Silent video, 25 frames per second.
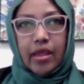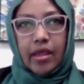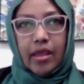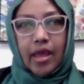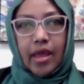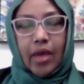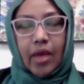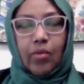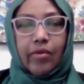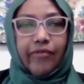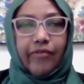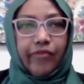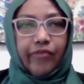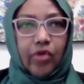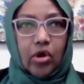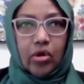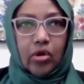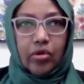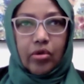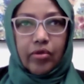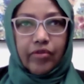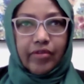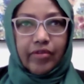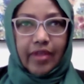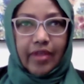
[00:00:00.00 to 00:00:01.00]
Our
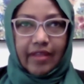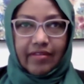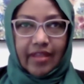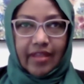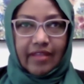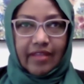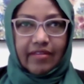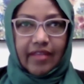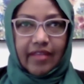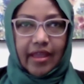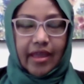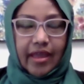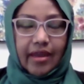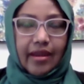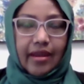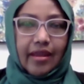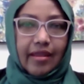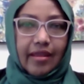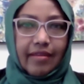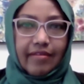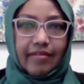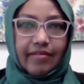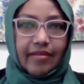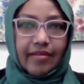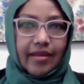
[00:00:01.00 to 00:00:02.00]
focus, as I said,
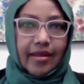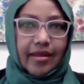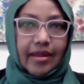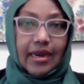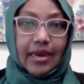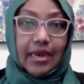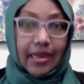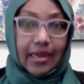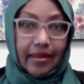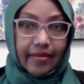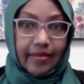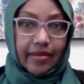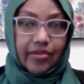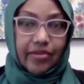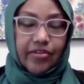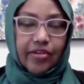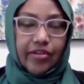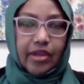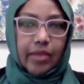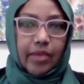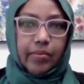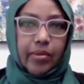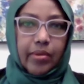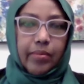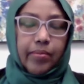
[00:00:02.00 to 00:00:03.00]
is
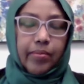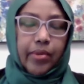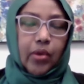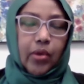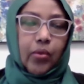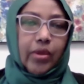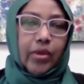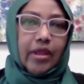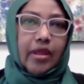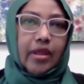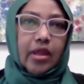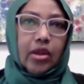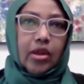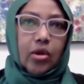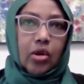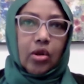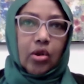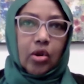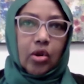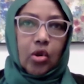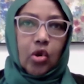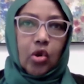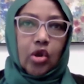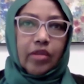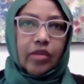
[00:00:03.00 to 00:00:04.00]
leadership, but we
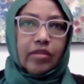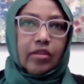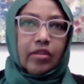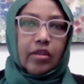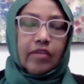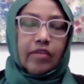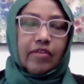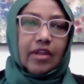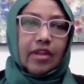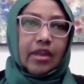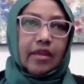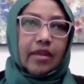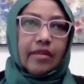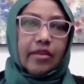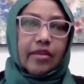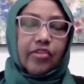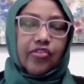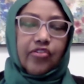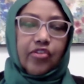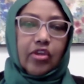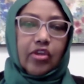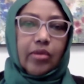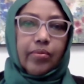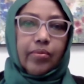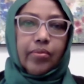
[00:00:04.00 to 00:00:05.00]
look this
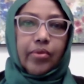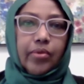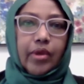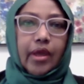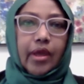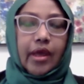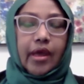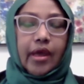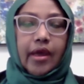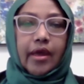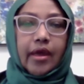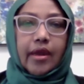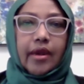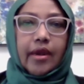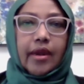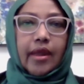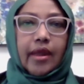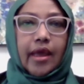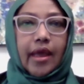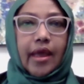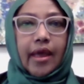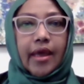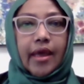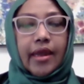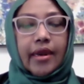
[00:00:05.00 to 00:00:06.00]
leadership and